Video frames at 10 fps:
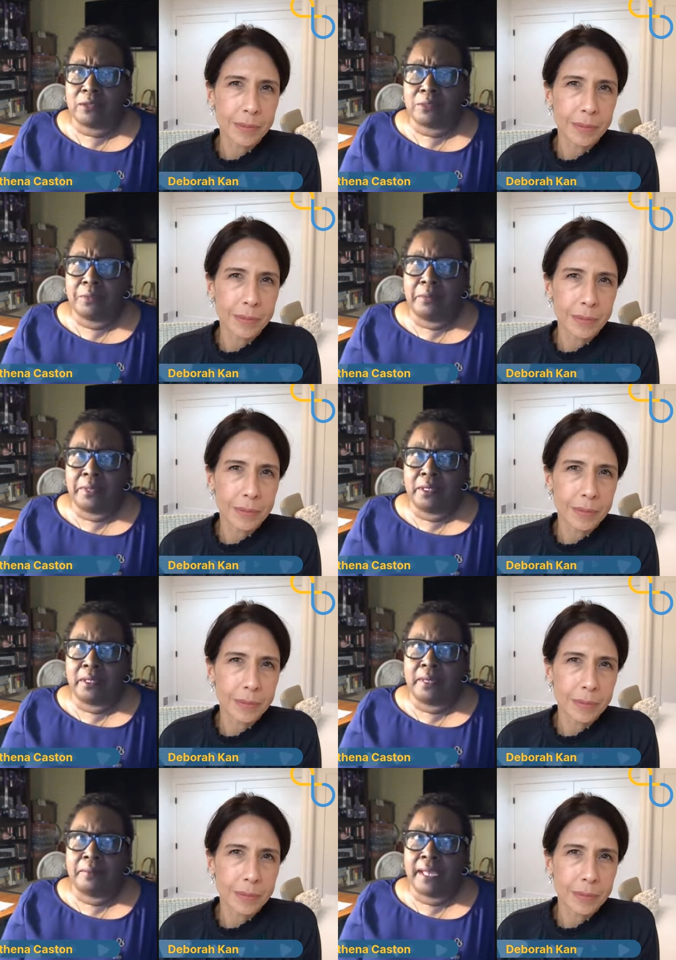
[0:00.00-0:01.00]
Speaker 1: I was
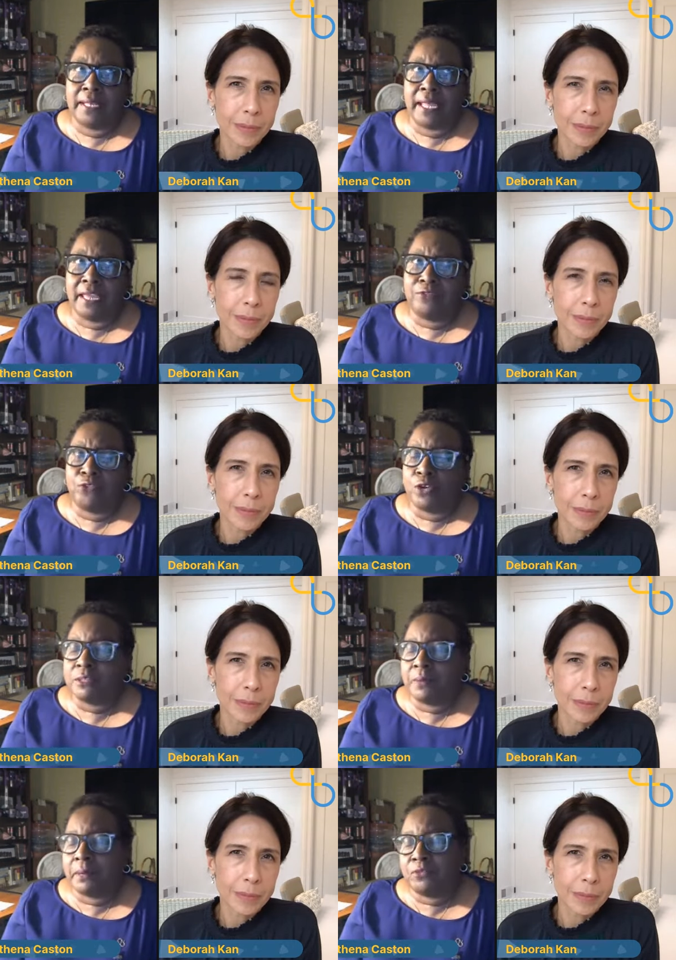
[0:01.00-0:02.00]
maybe in my late
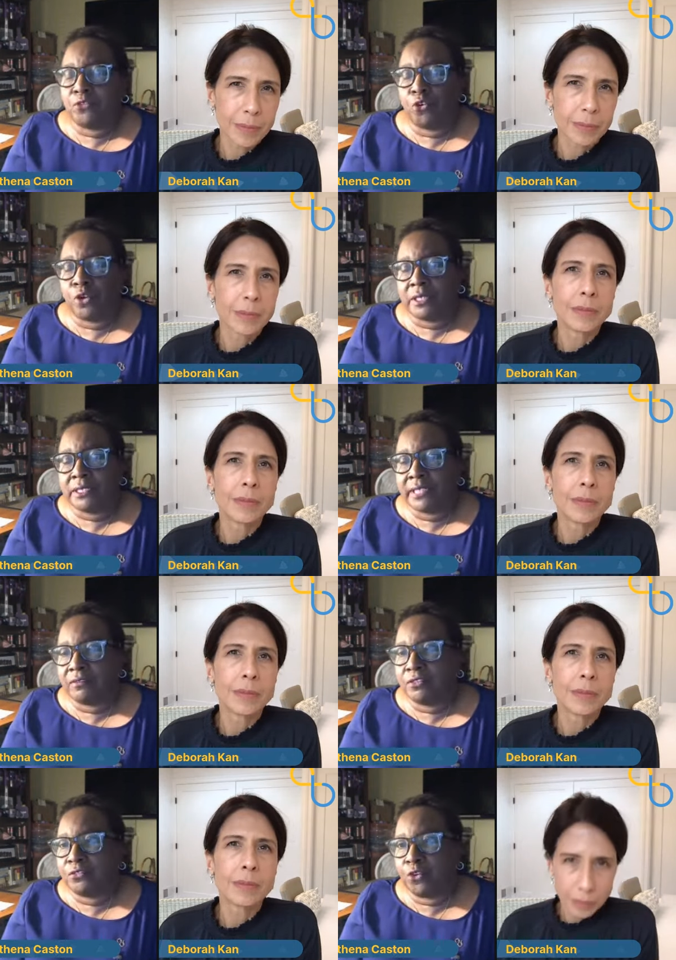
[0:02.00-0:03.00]
40s, maybe
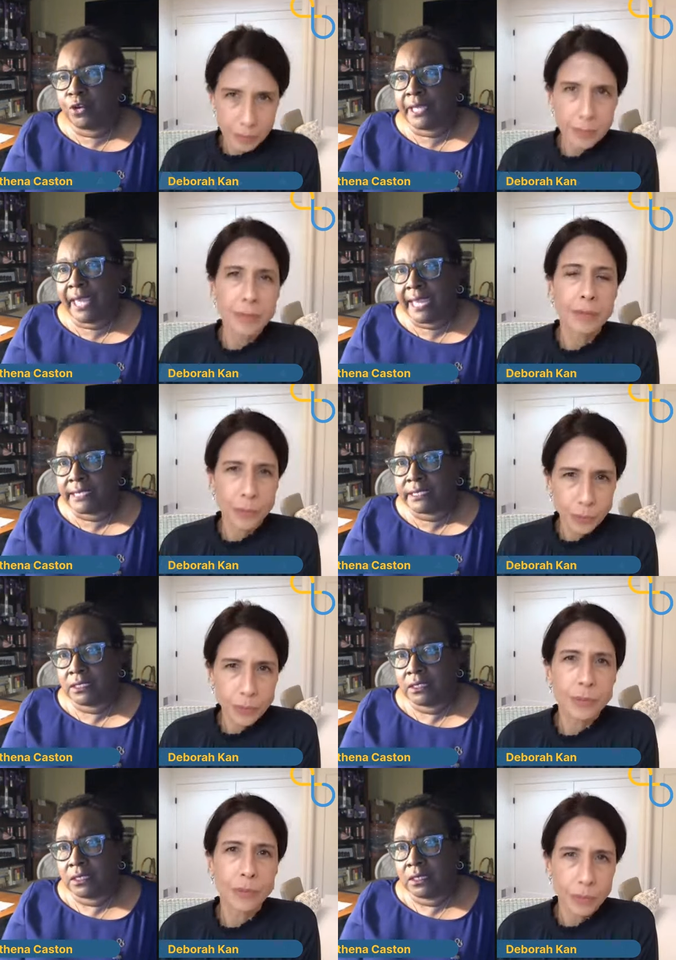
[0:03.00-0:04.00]
47, 48.
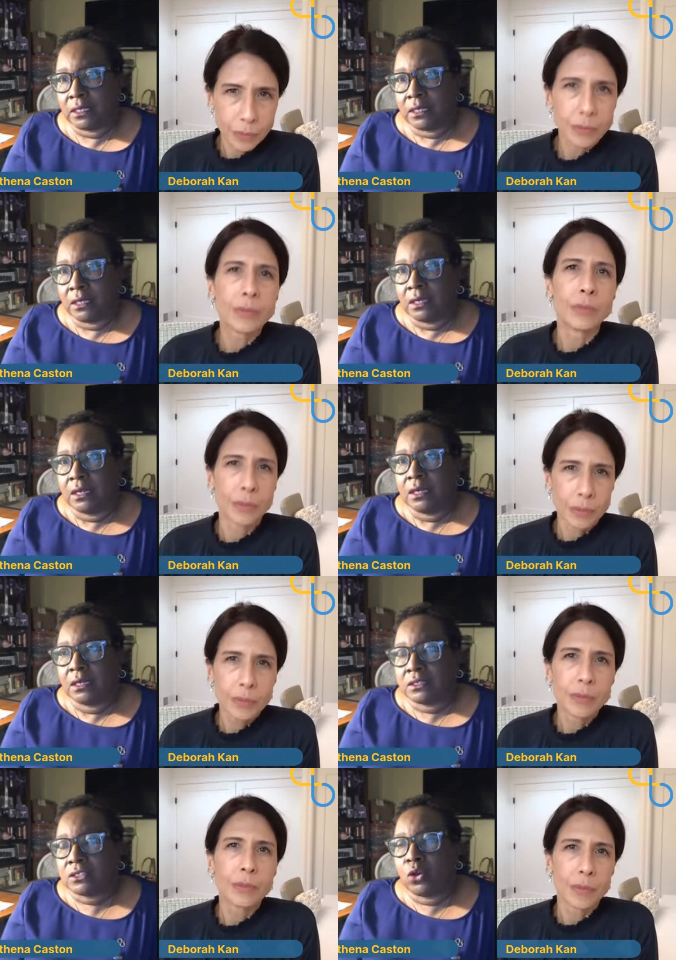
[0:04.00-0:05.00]

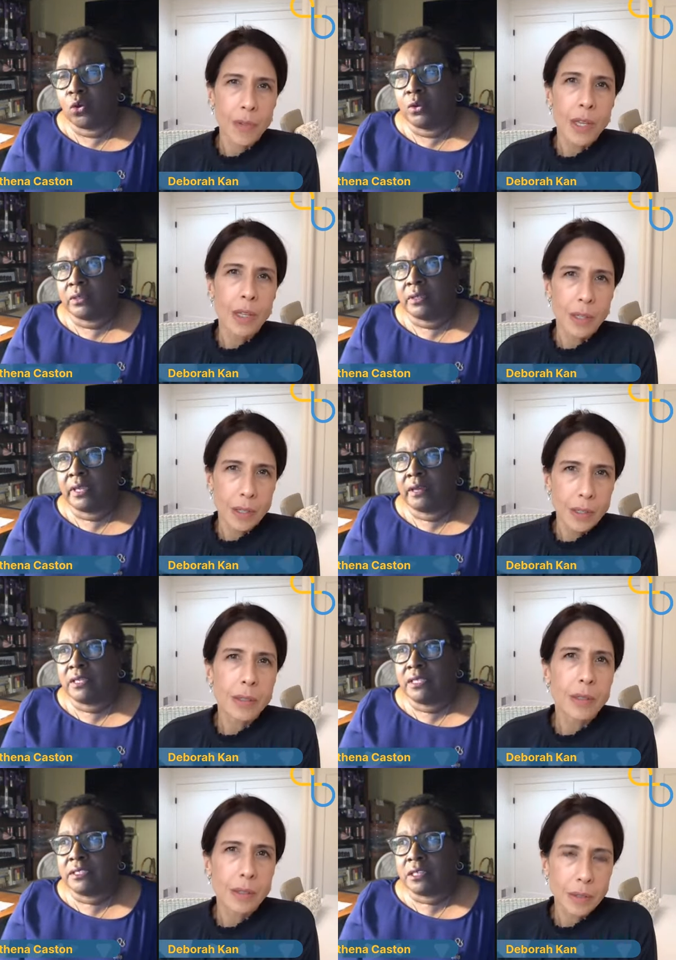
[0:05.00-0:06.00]
So
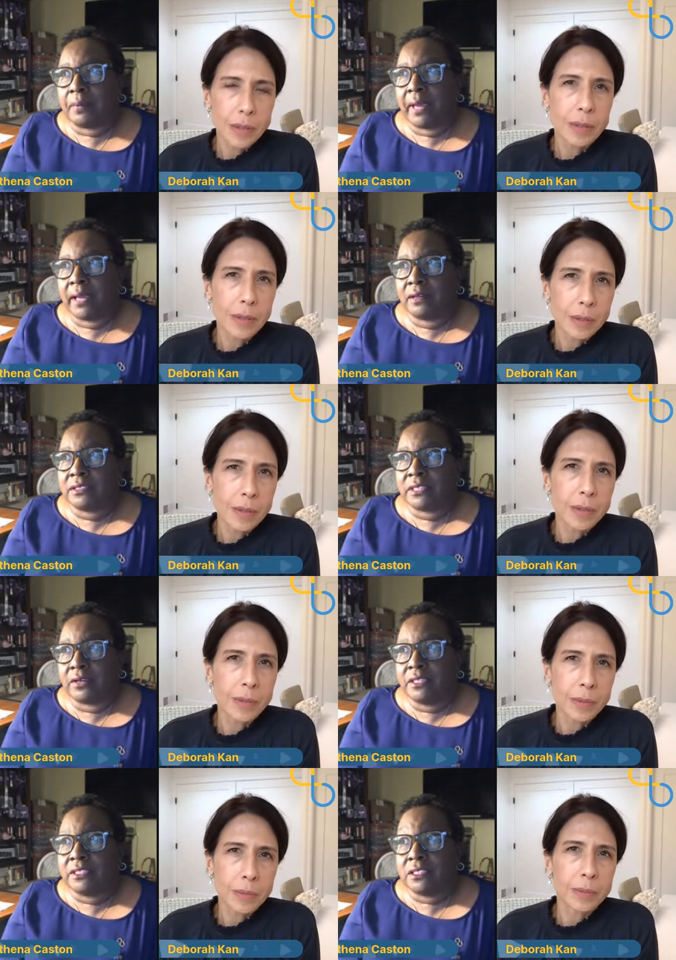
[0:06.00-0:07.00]
yeah, it took about so
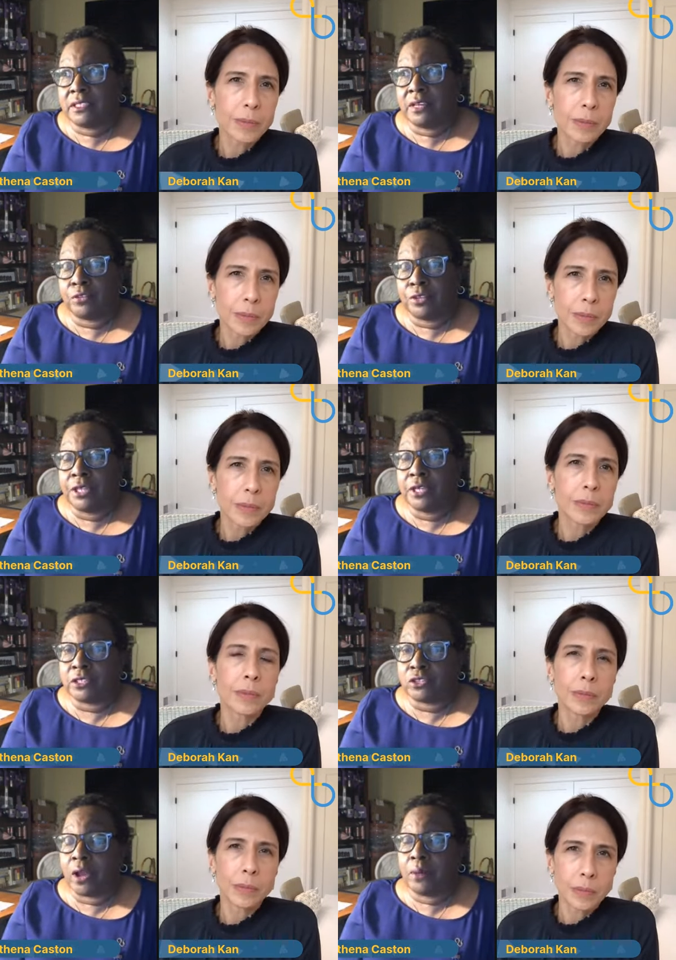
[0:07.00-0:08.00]
it took several
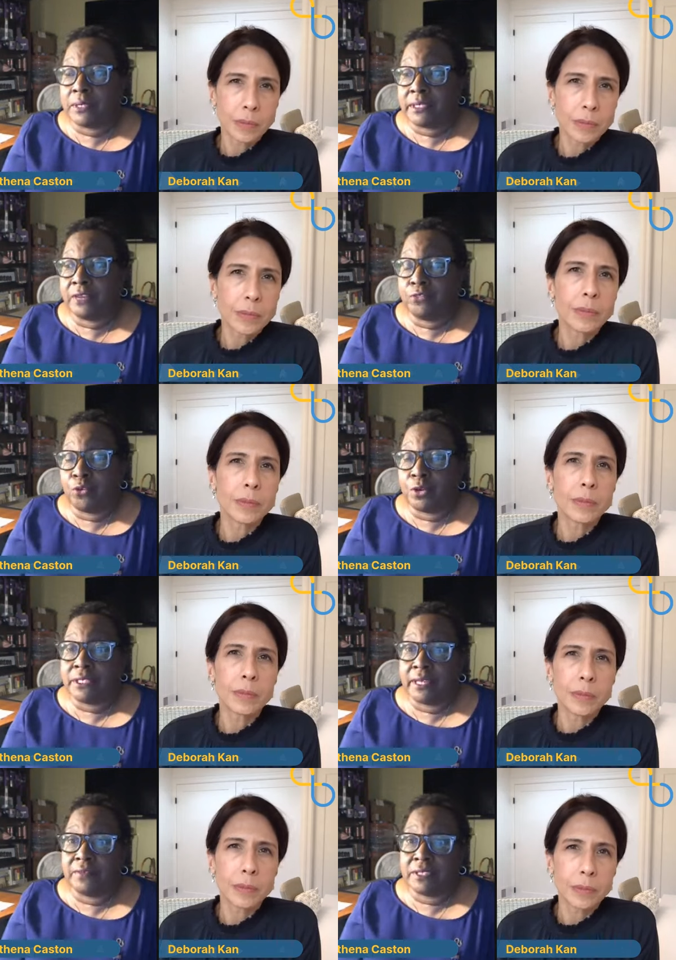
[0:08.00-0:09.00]
years. So I would say
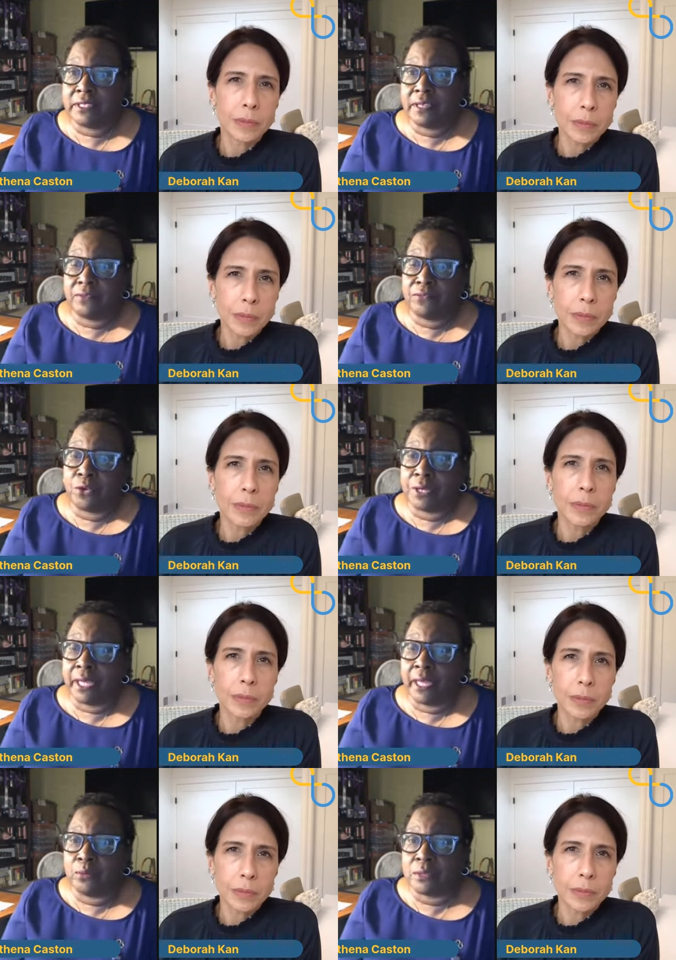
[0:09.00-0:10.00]
47,
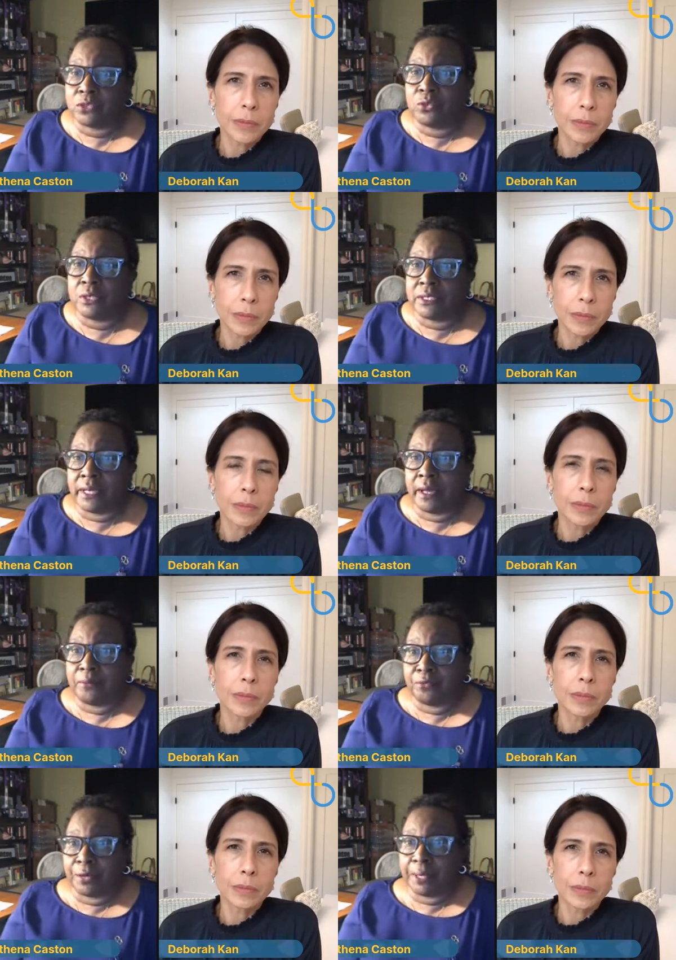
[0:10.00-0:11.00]
48 was doing the time
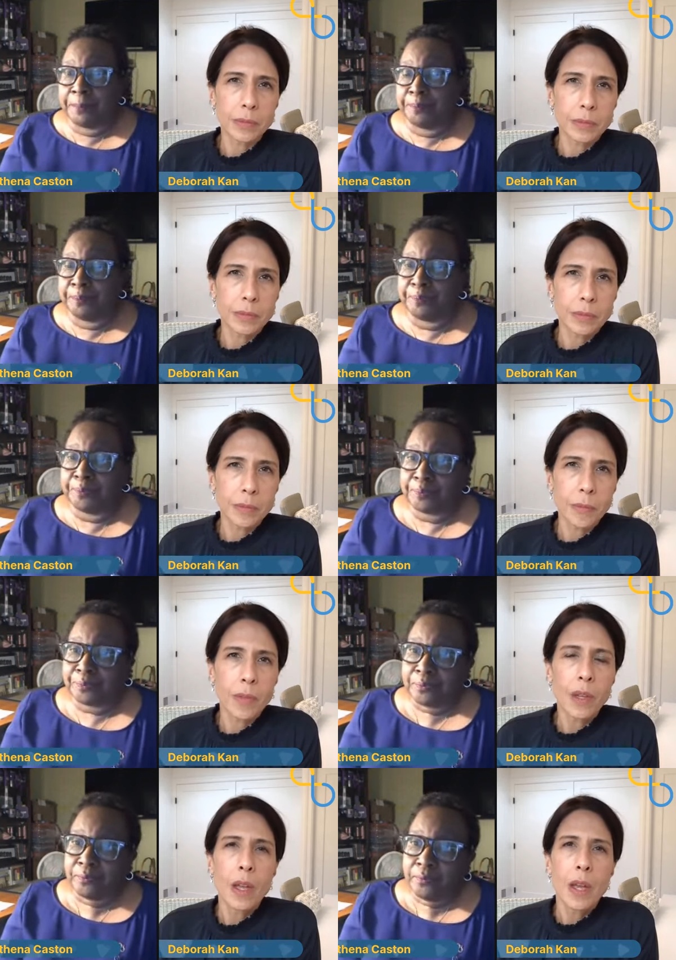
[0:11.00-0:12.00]
frame.
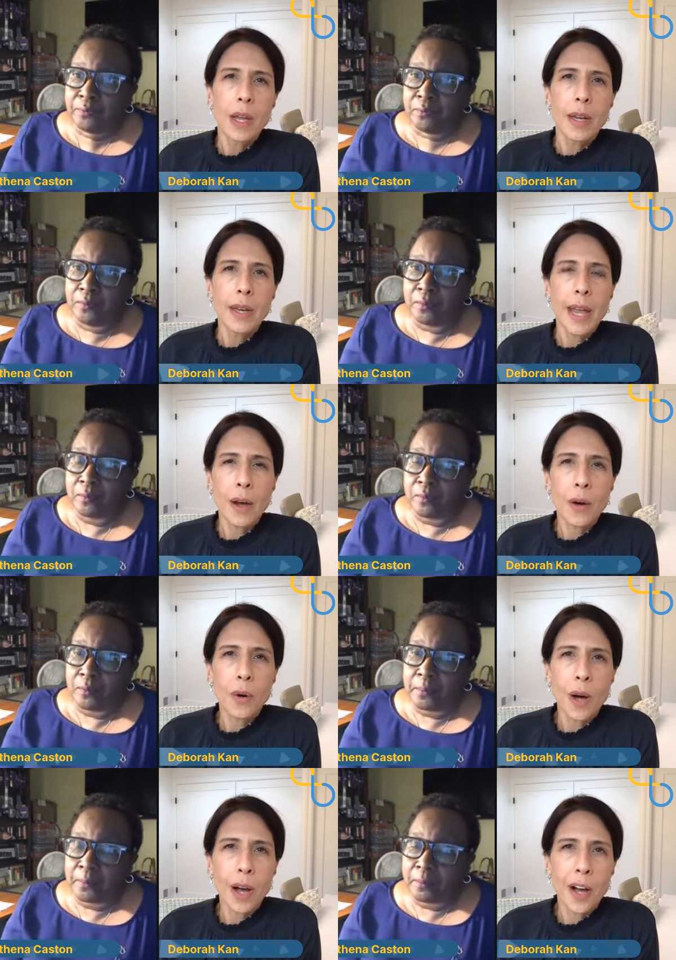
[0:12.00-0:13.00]

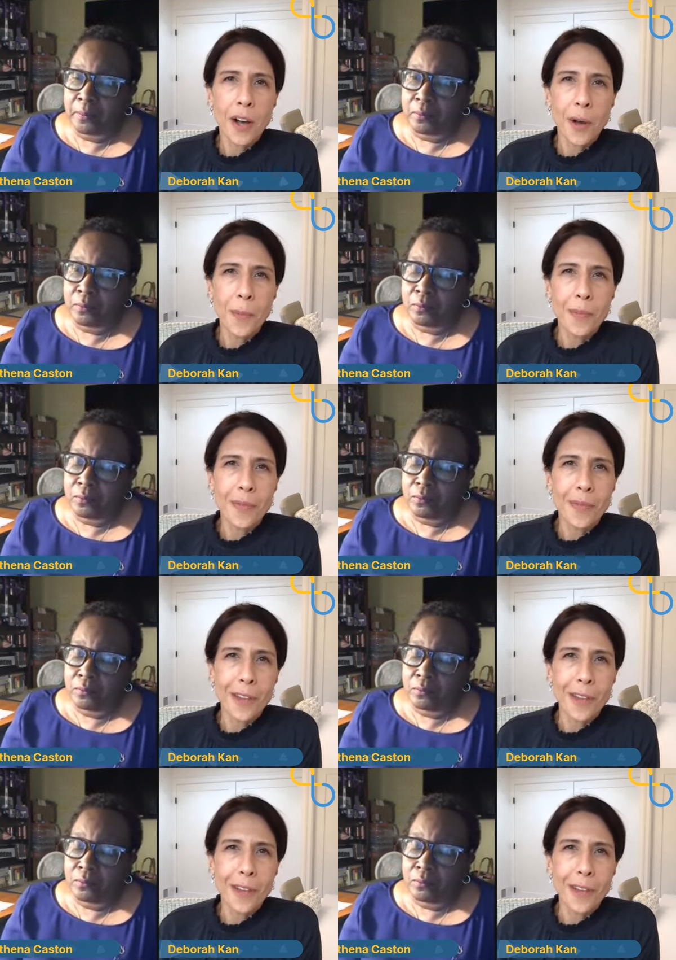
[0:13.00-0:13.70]
Now, um,